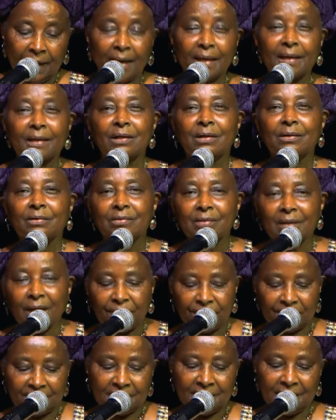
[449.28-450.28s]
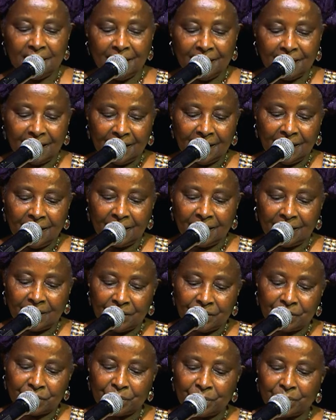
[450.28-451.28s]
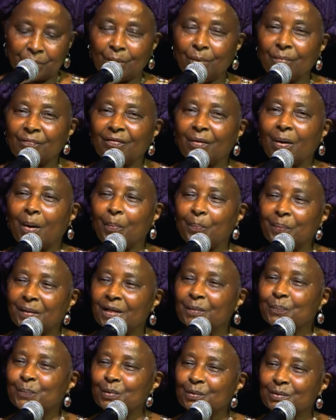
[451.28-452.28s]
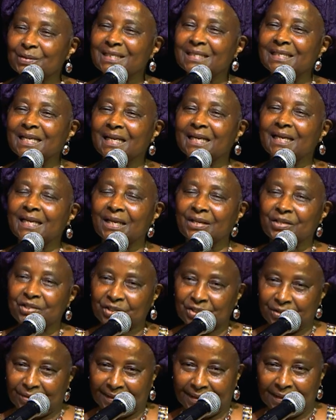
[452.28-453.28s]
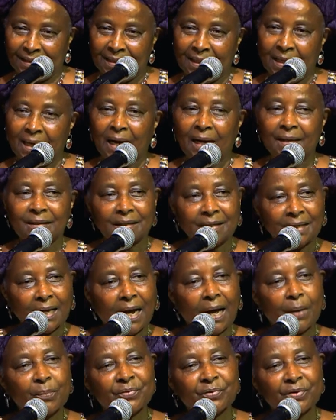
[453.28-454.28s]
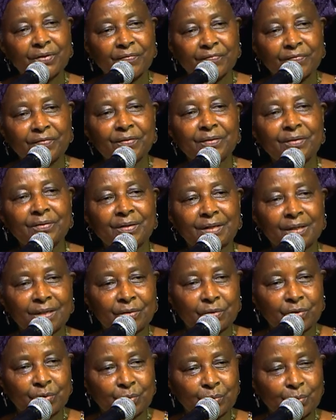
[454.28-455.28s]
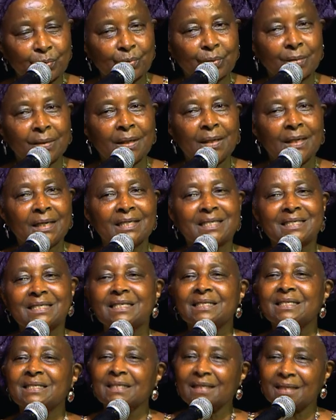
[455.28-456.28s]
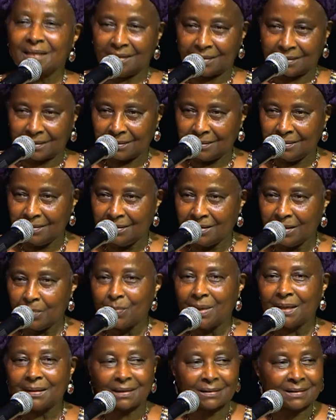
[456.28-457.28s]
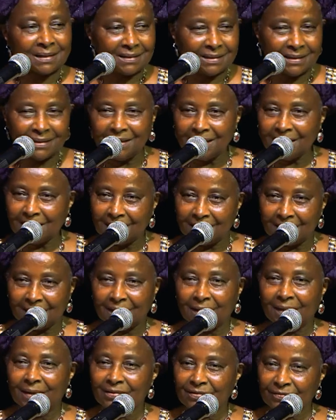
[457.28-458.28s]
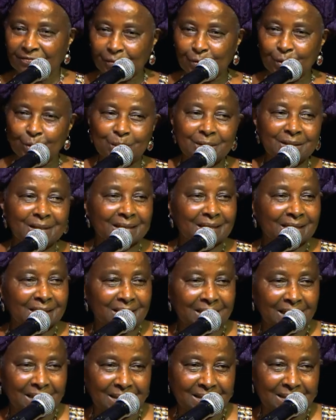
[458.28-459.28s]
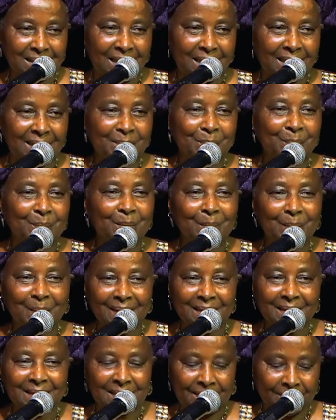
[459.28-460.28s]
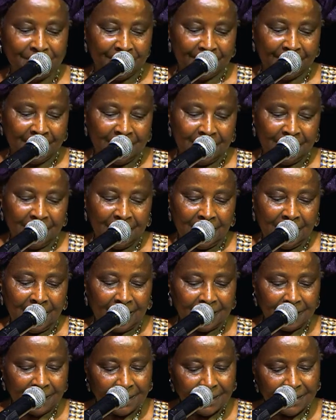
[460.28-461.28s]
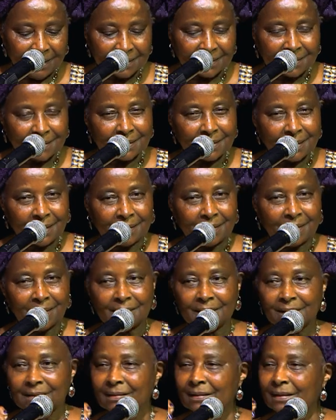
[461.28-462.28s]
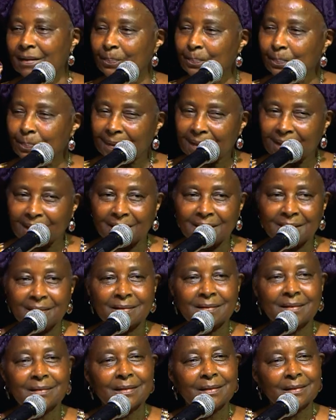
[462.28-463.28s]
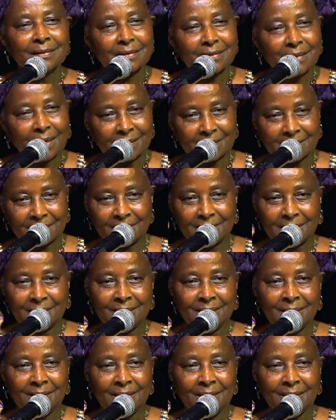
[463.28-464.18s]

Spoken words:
and crafting the negation of our people's negation. And here I'm referring to Césaire, the Martinican revolutionary writer and poet. And he said that the biggest task,